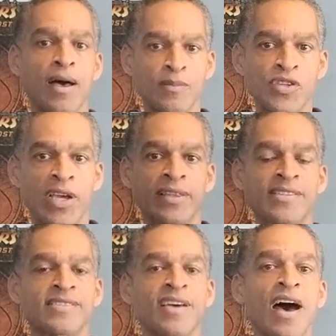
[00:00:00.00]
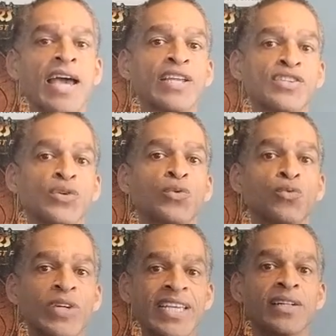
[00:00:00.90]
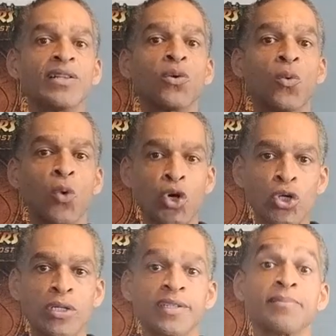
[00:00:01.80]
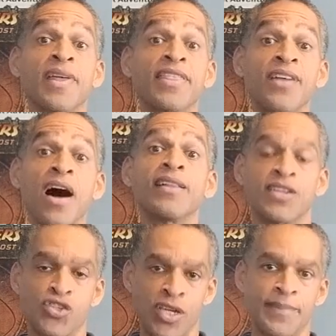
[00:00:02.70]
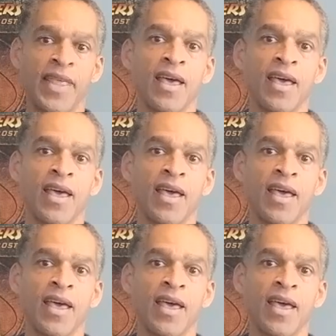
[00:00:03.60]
object that's tied to real-world mythology.